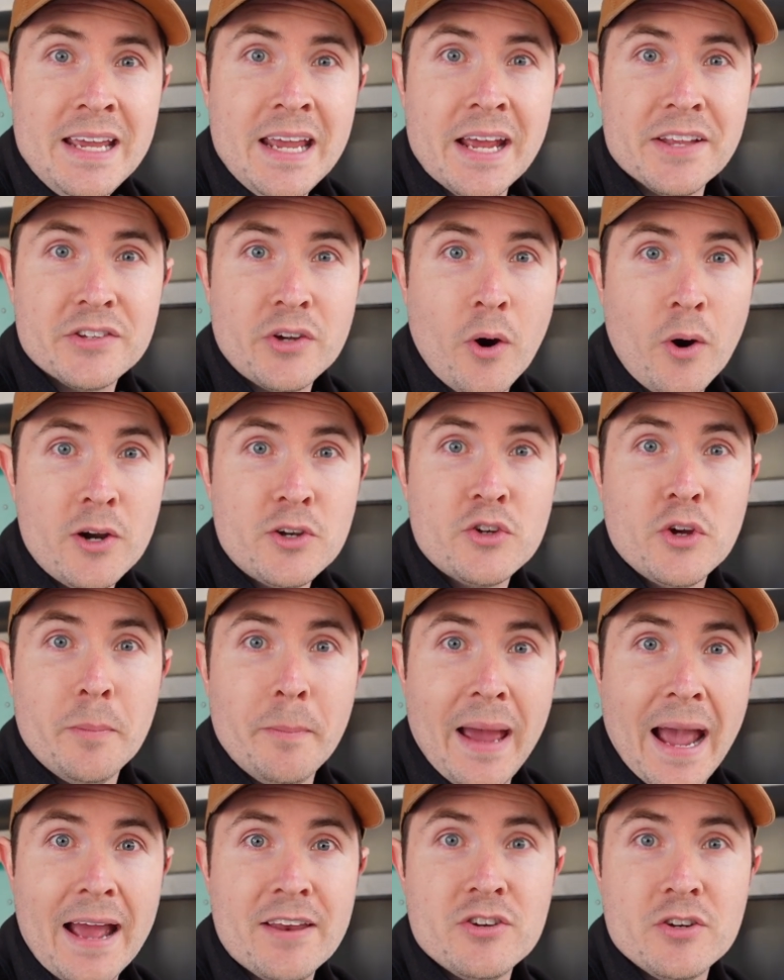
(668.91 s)
it's hard to
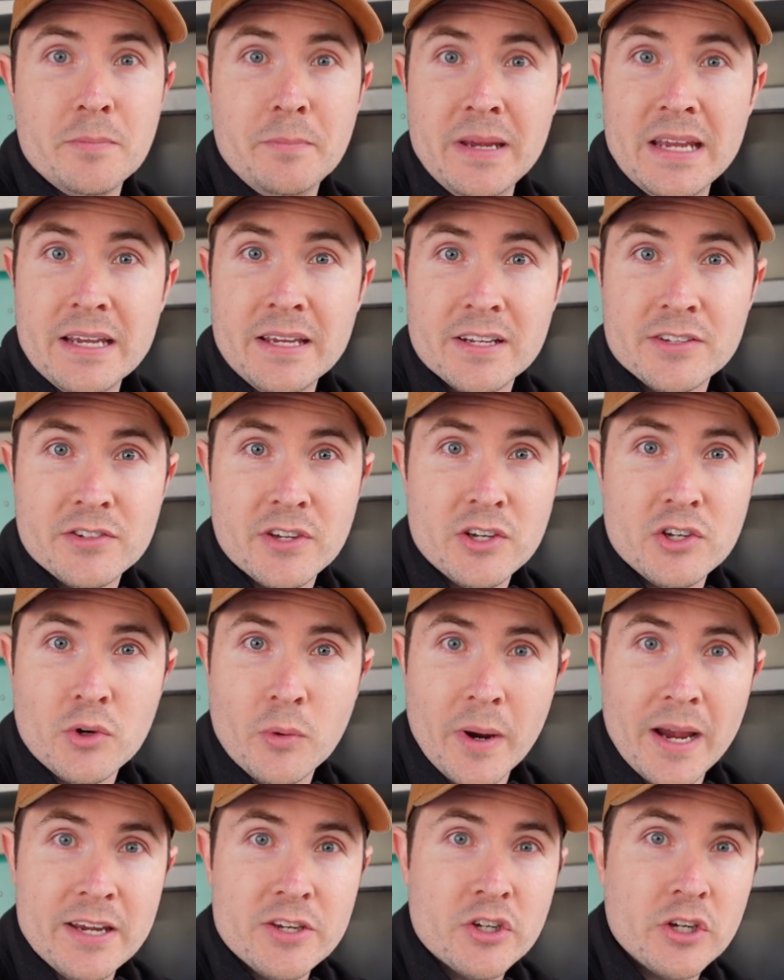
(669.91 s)
imagine being in a
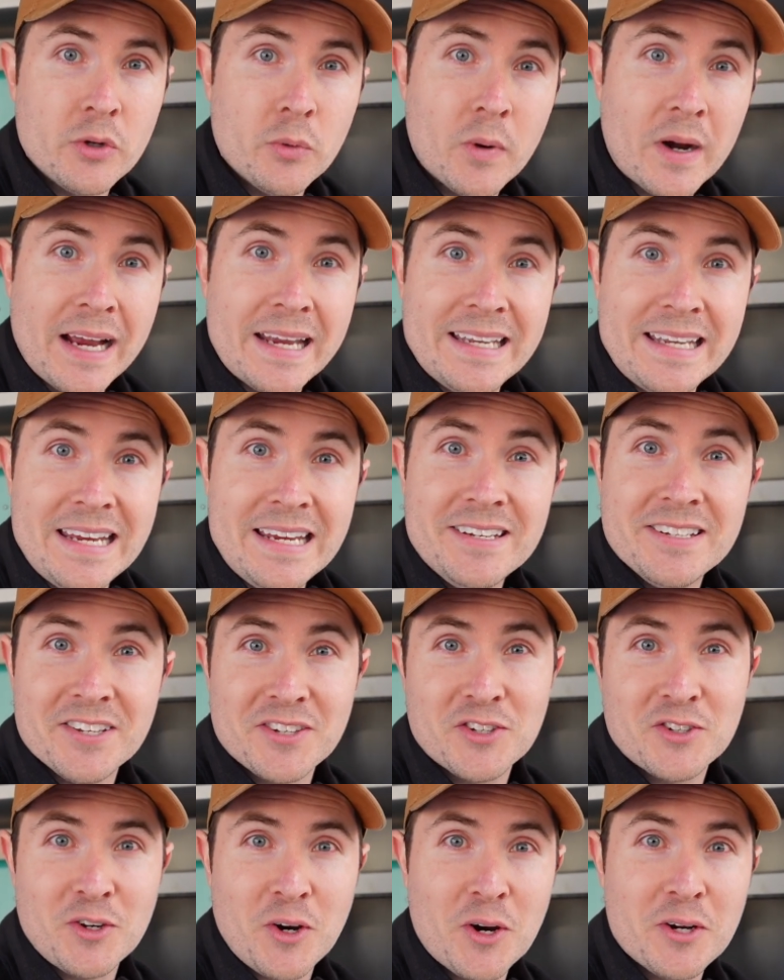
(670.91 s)
situation where I need to
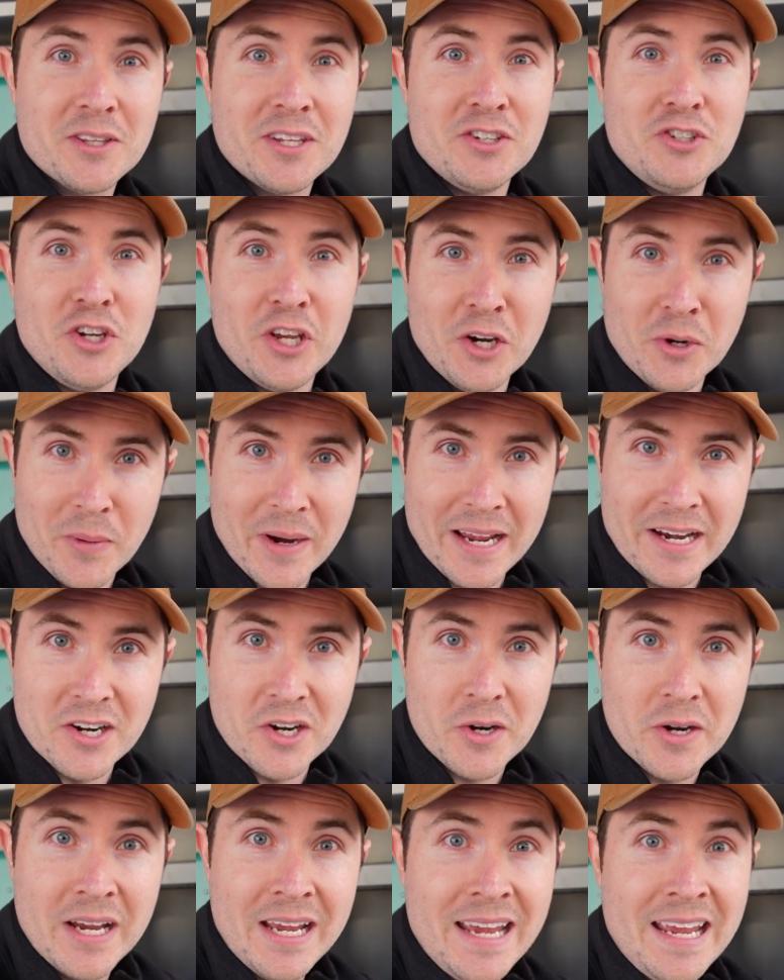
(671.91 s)
start the
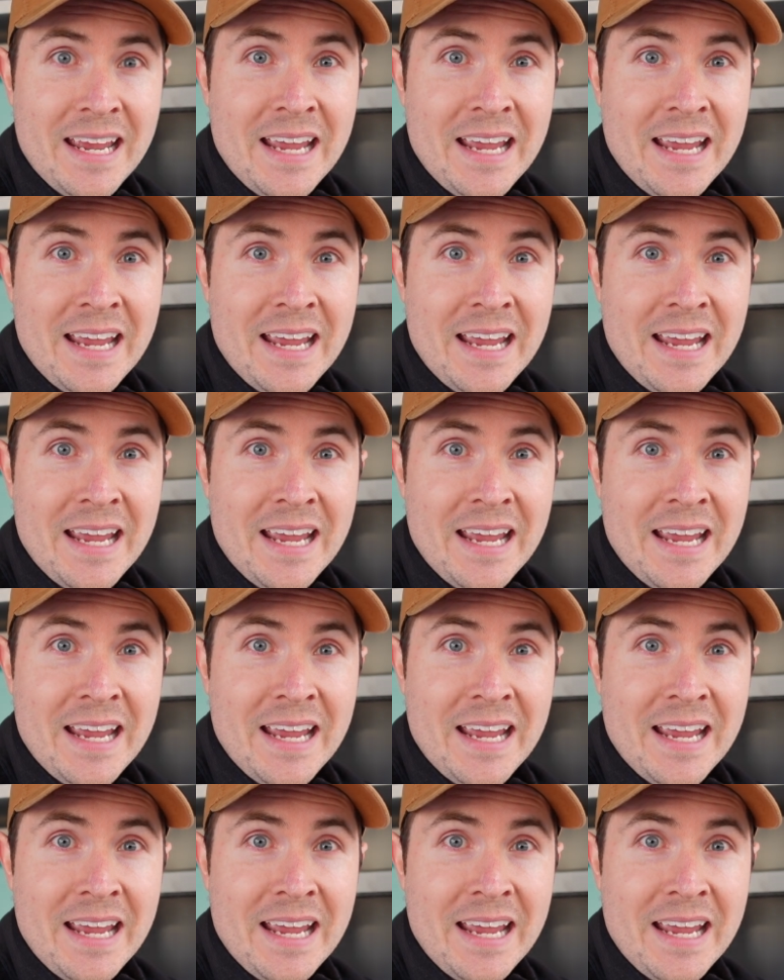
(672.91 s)
generator